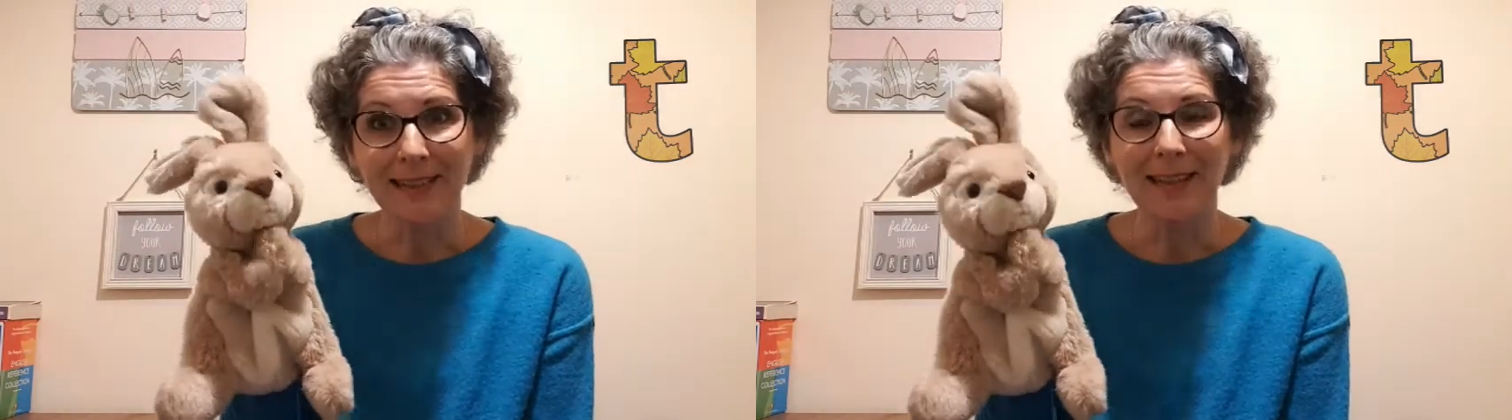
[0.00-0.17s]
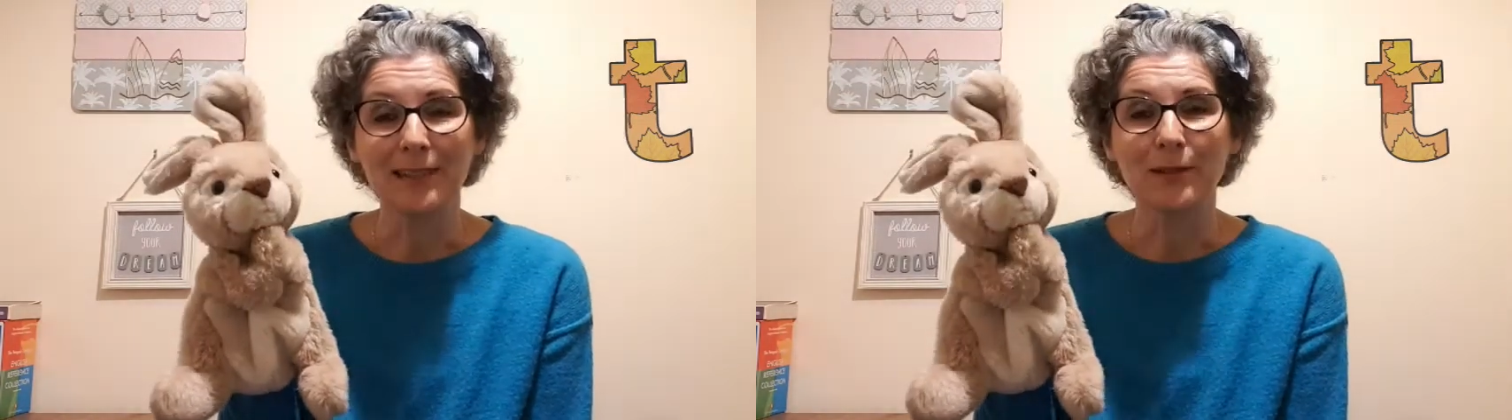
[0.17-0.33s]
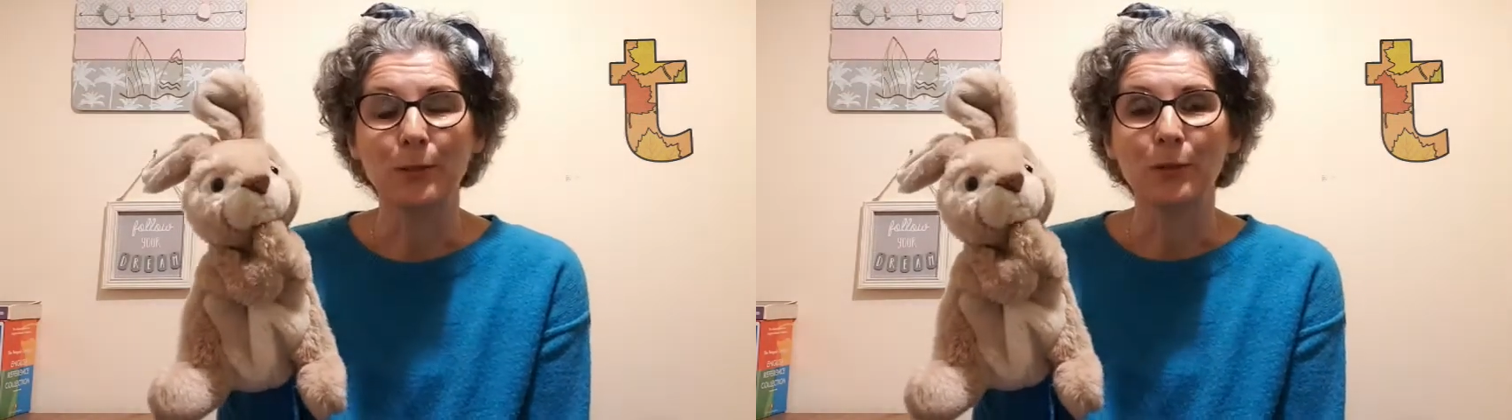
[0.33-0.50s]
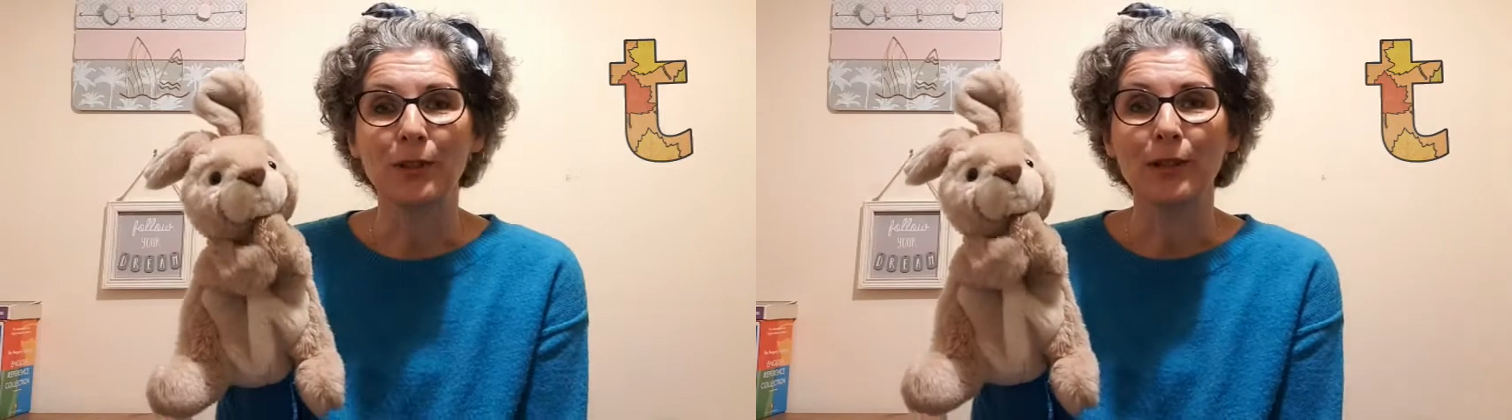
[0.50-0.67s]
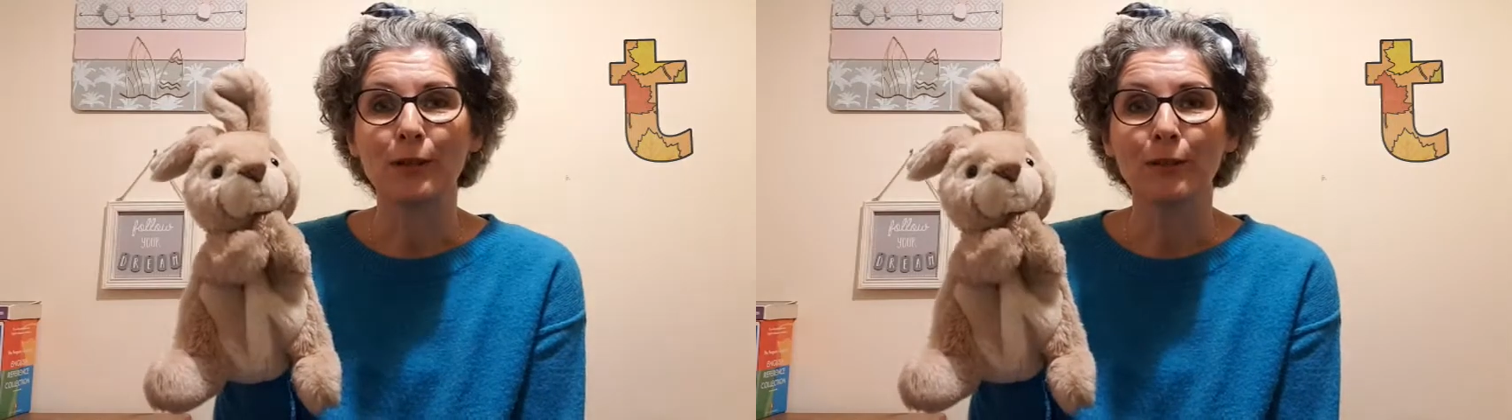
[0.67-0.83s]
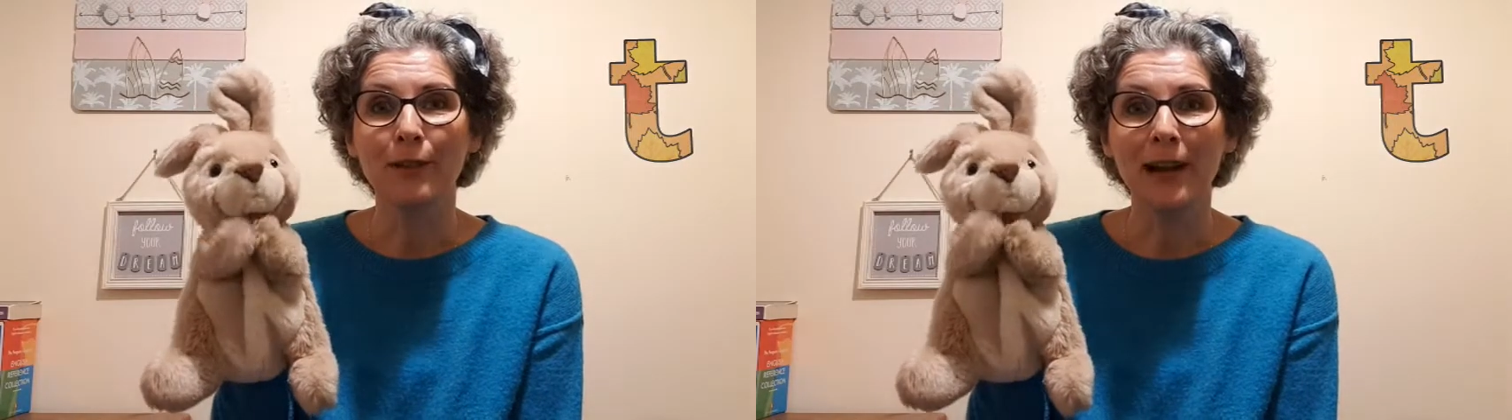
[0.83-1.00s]
that's called the
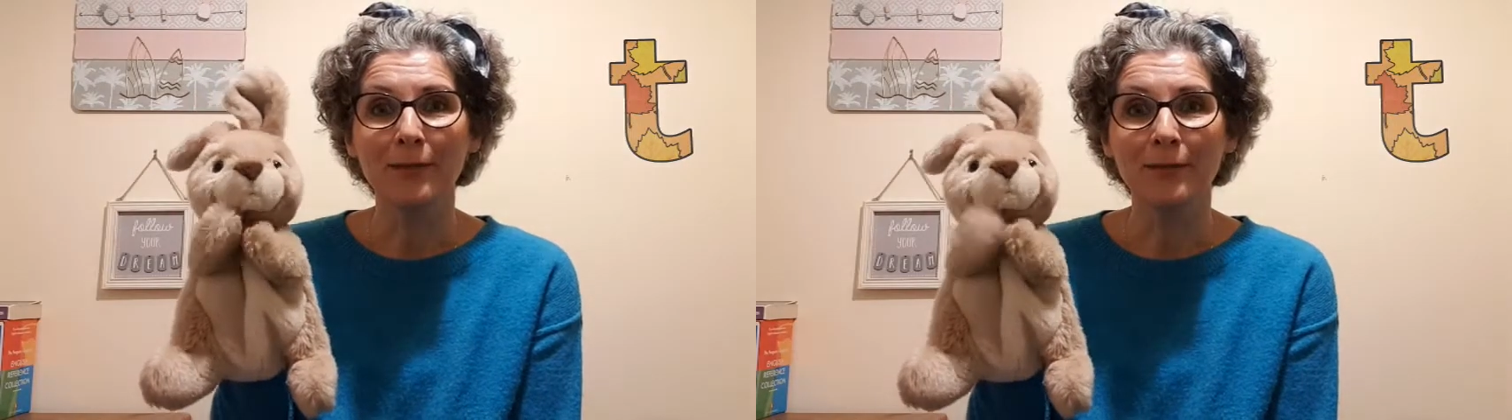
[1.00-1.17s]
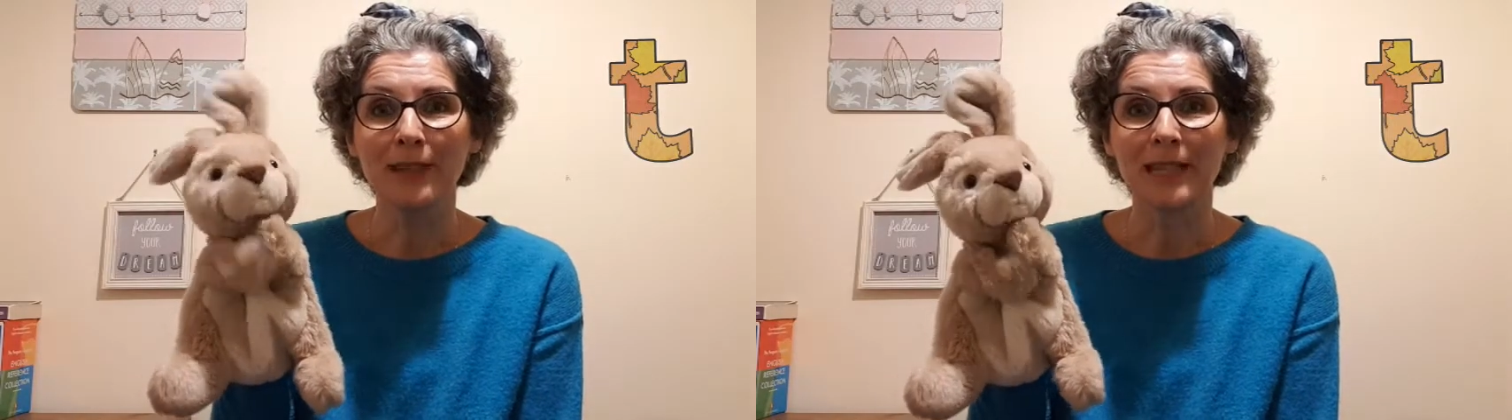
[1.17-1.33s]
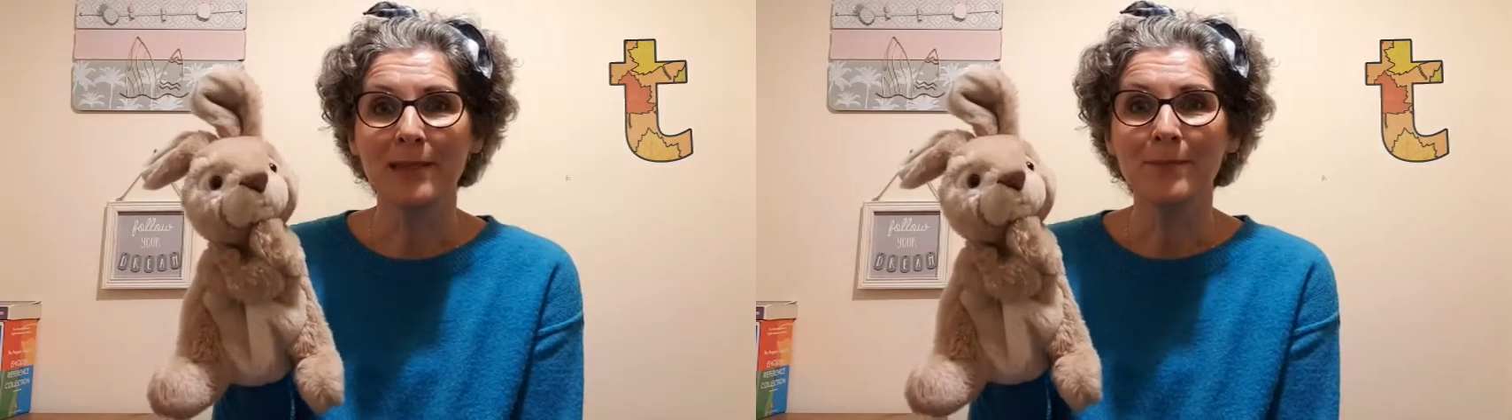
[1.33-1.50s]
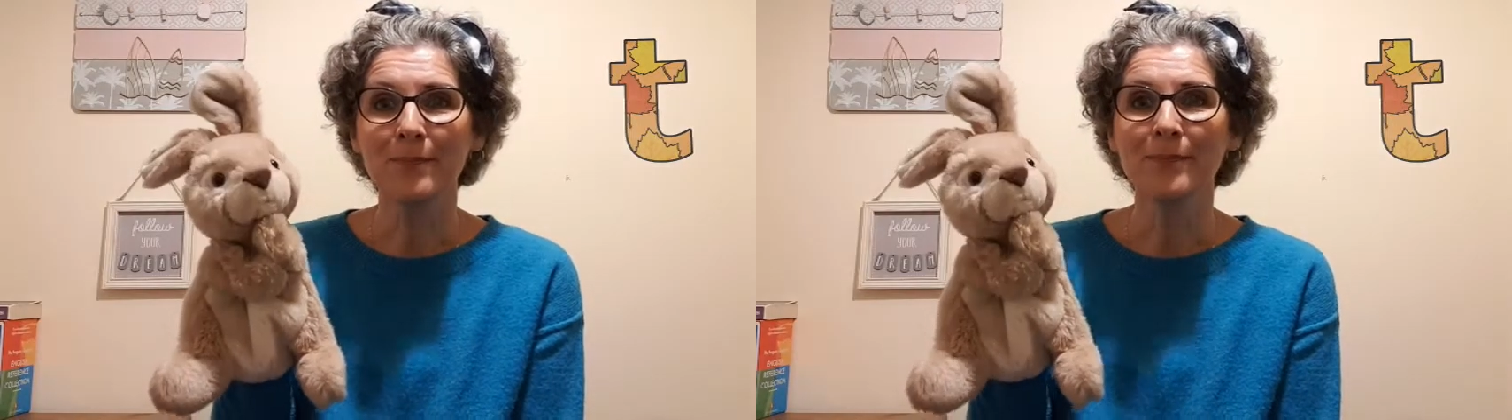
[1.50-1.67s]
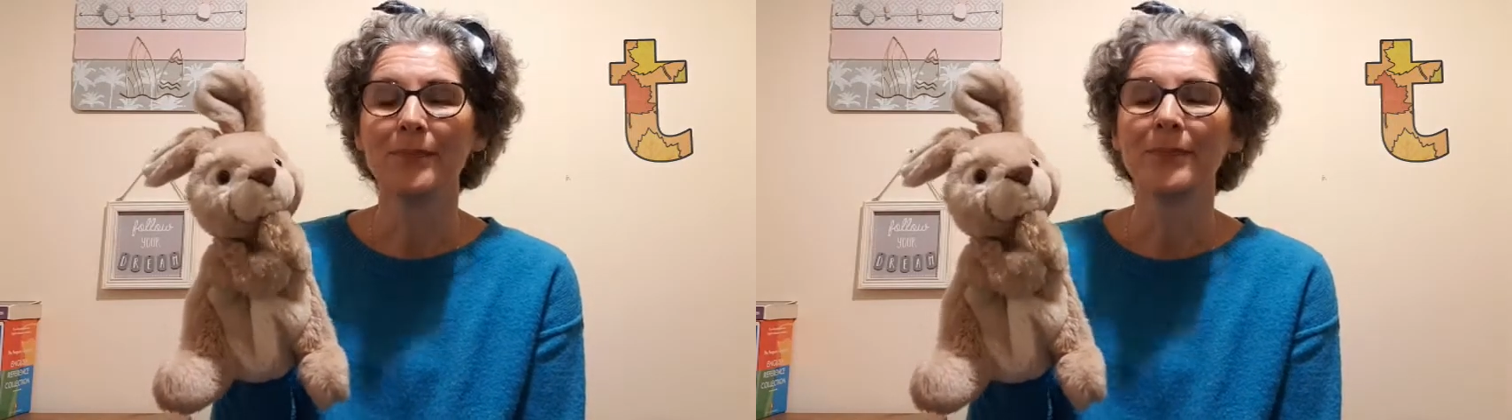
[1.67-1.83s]
grapheme.